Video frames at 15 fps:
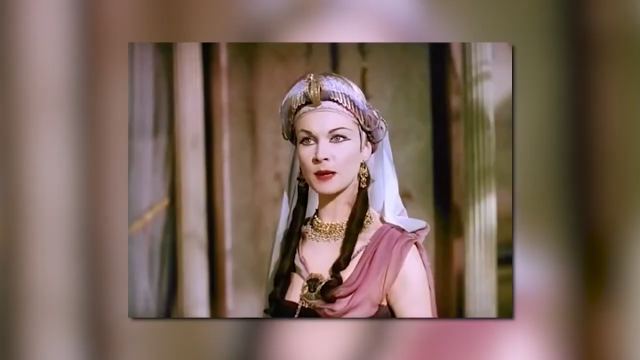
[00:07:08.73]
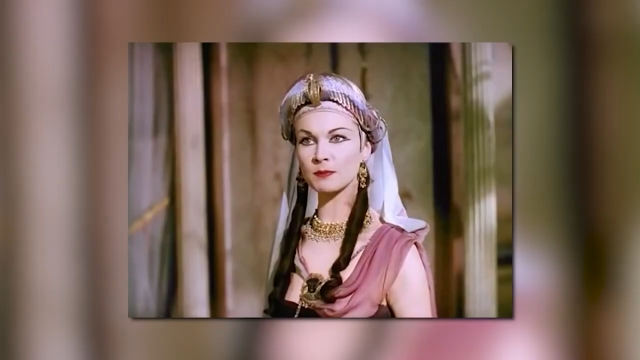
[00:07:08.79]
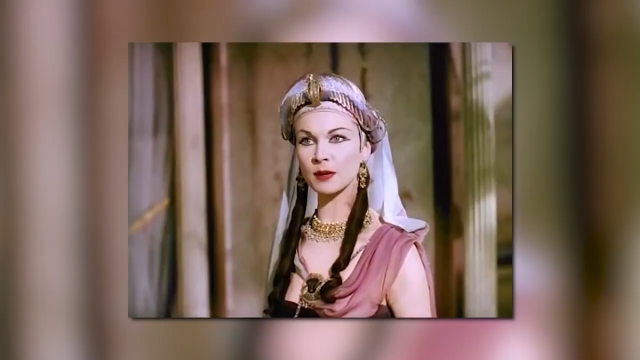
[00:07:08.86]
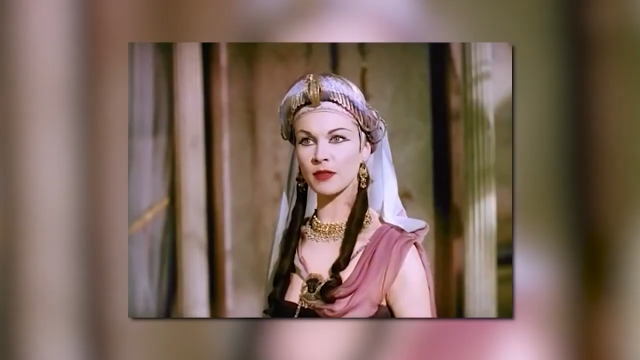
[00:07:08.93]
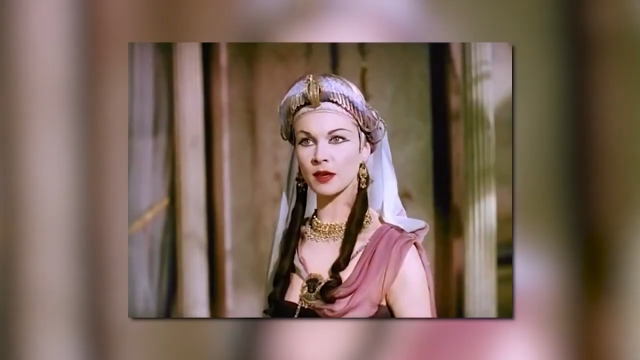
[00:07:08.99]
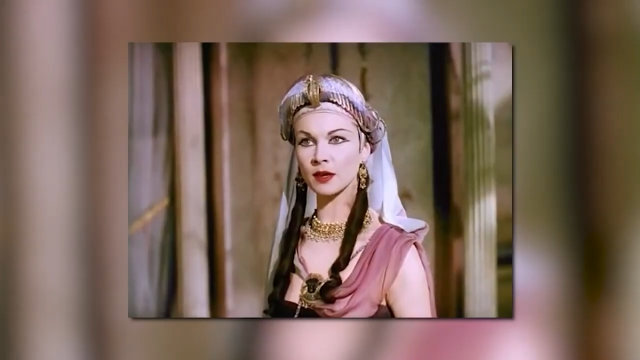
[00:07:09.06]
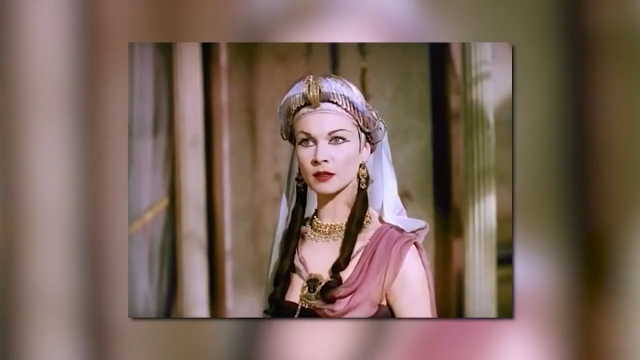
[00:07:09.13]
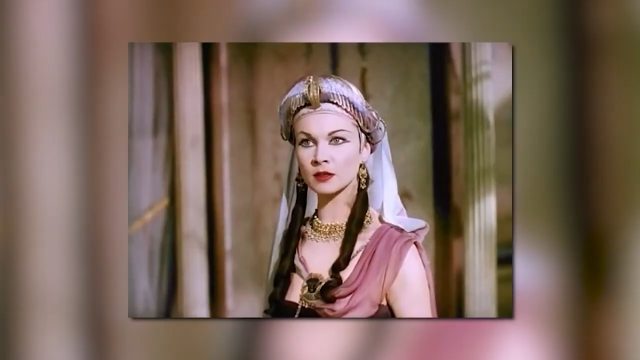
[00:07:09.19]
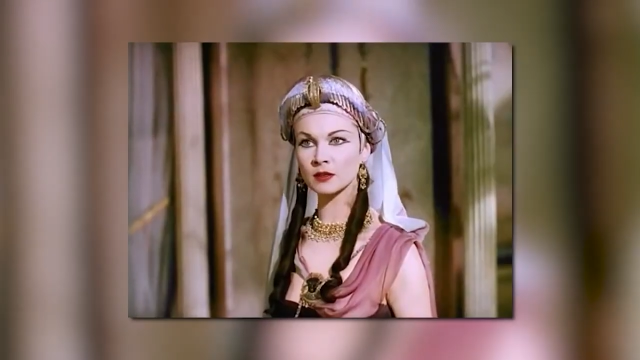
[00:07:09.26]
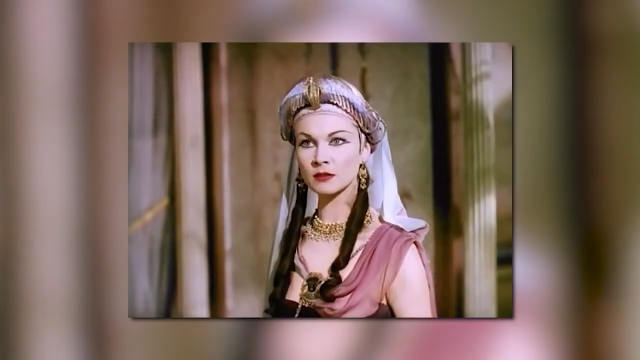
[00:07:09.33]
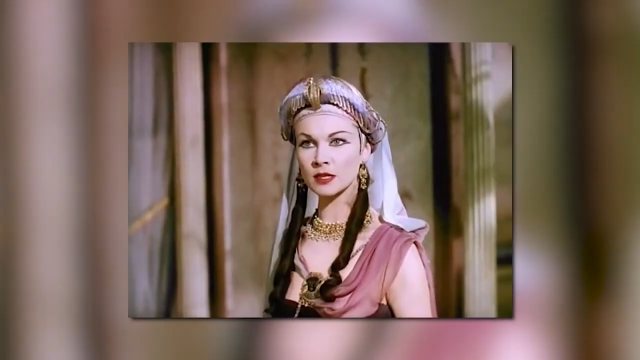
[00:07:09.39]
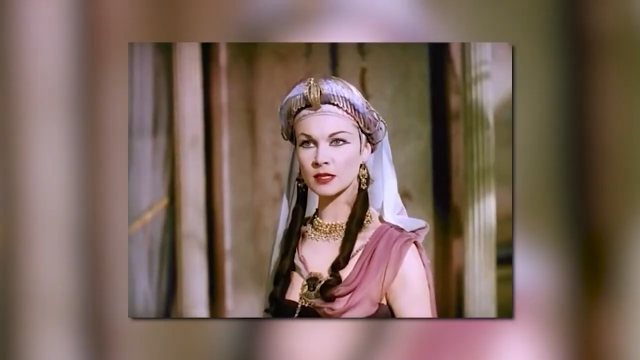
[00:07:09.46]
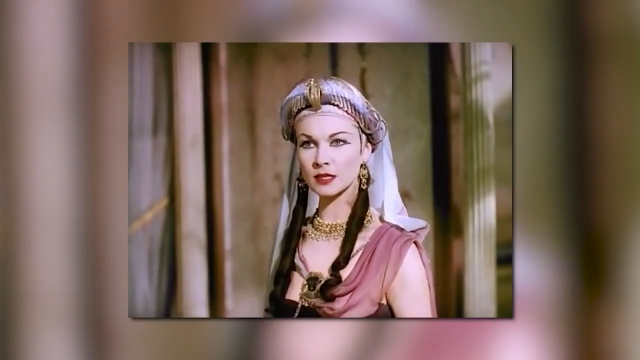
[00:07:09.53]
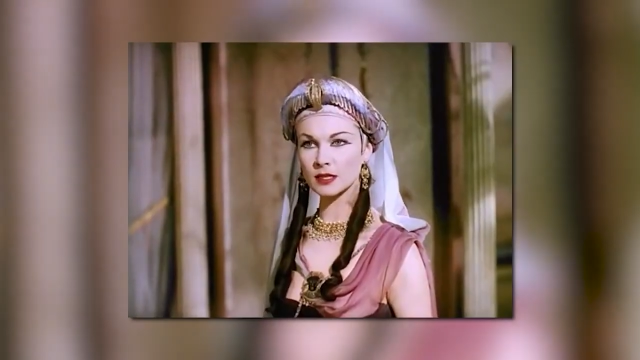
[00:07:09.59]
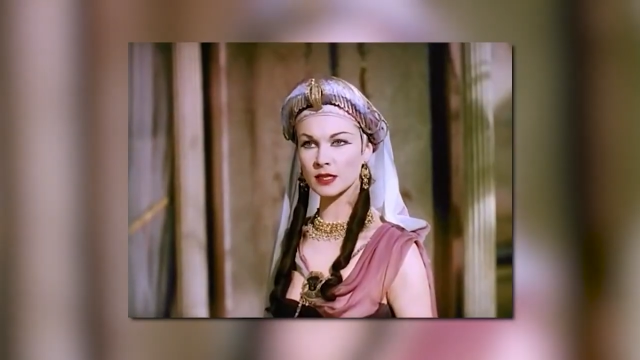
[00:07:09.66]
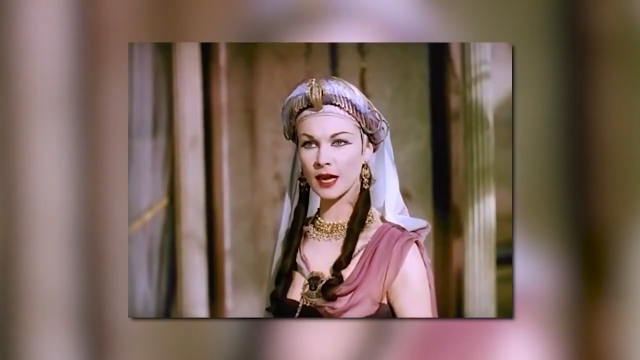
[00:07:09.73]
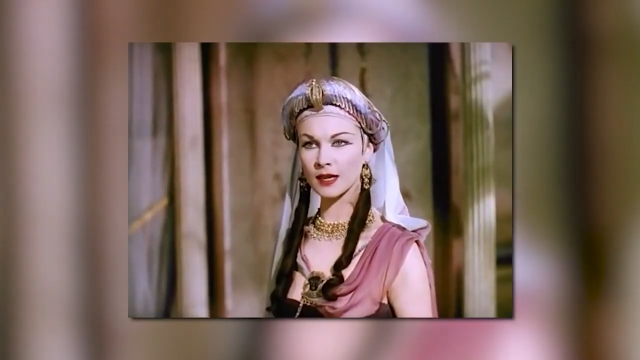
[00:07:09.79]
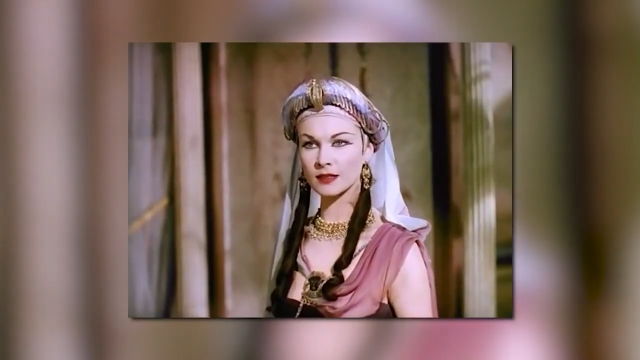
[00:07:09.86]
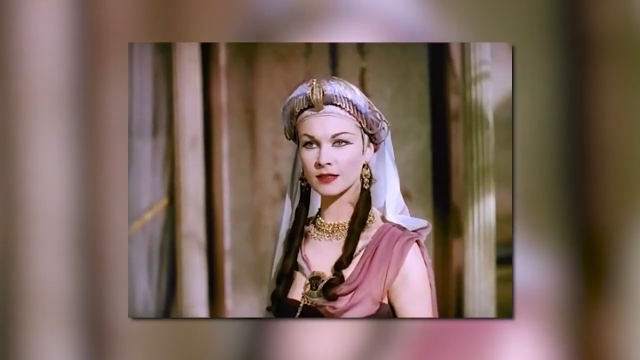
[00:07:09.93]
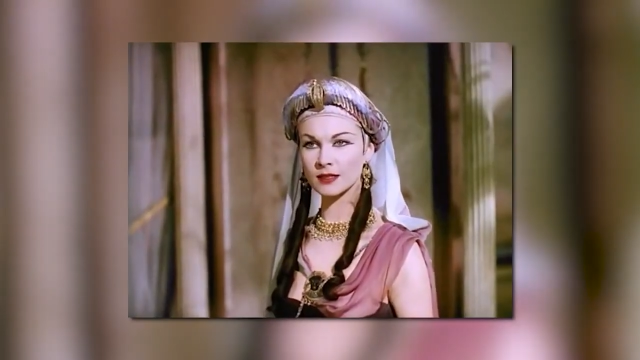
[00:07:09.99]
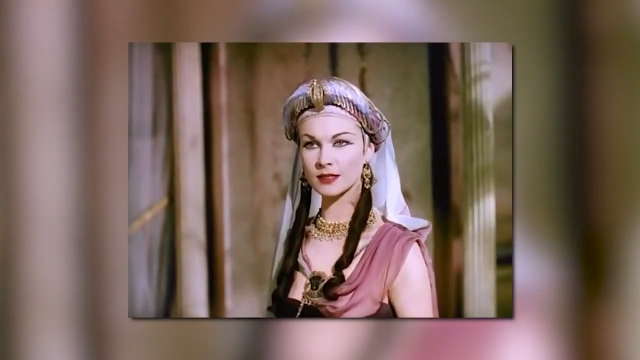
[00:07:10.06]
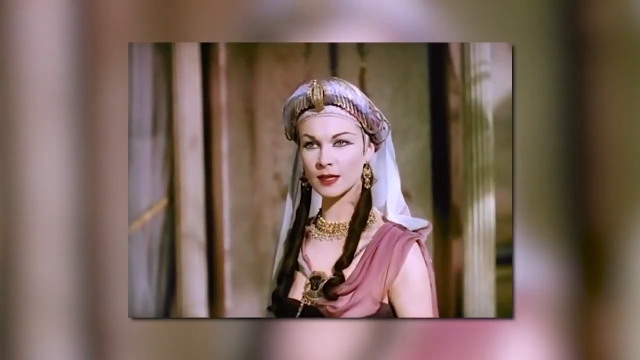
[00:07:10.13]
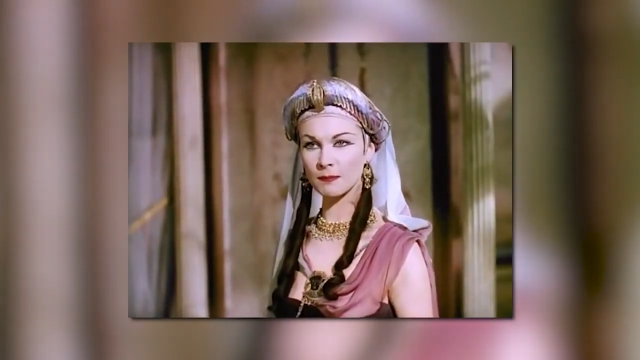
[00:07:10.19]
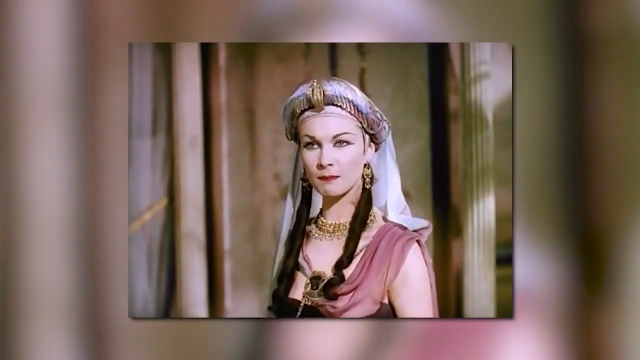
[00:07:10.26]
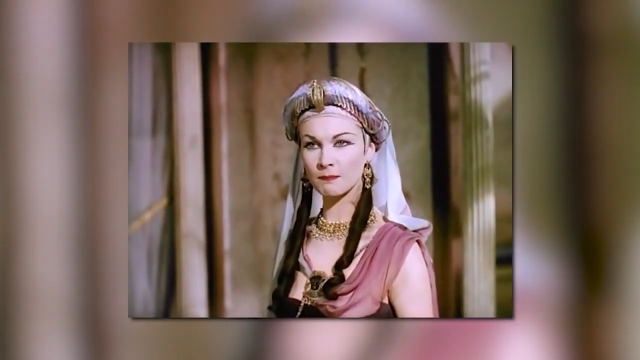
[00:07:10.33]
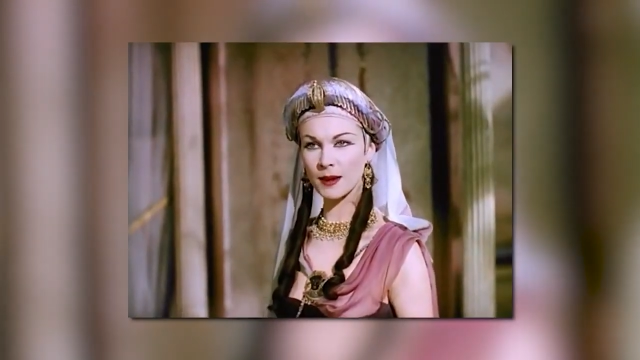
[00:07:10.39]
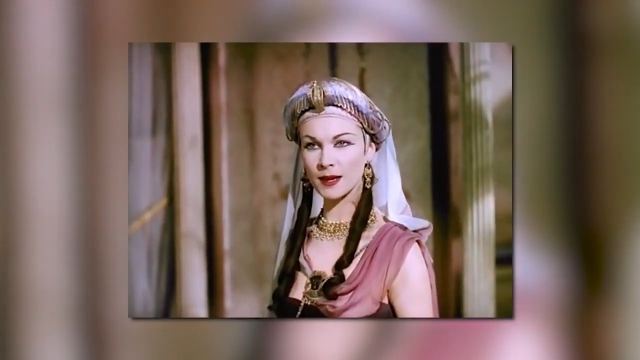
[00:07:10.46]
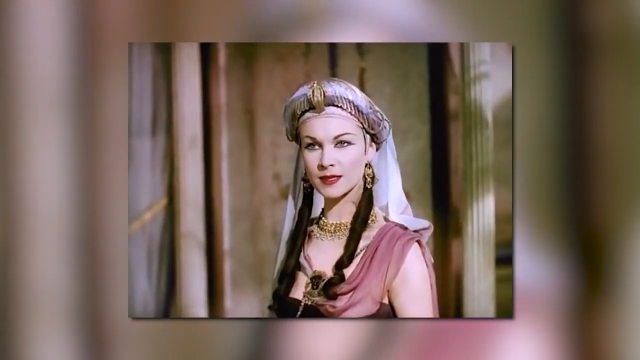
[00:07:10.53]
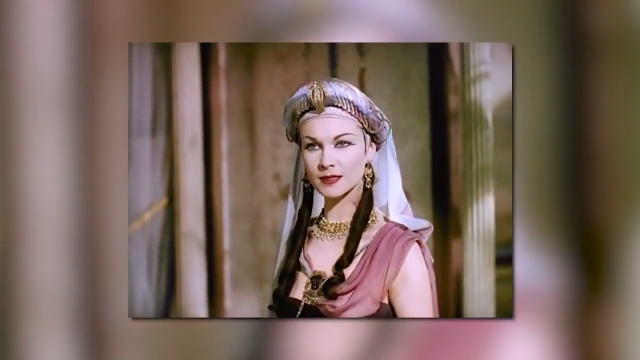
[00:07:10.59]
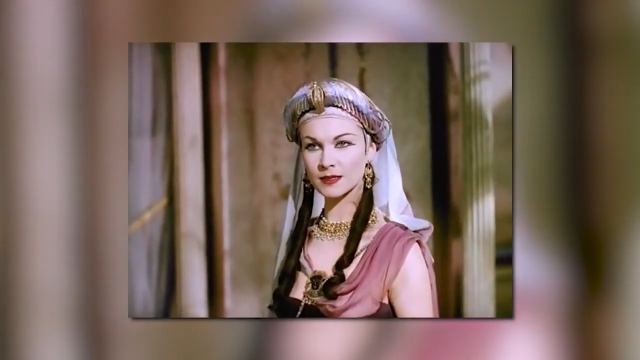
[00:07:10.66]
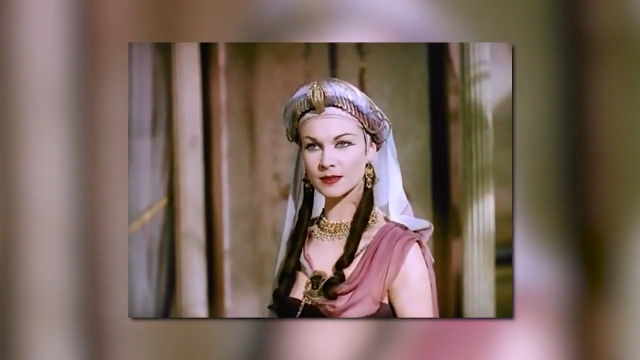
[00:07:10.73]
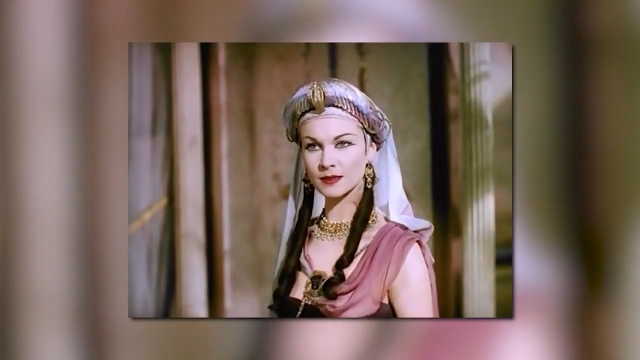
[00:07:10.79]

passing out in their own vomit during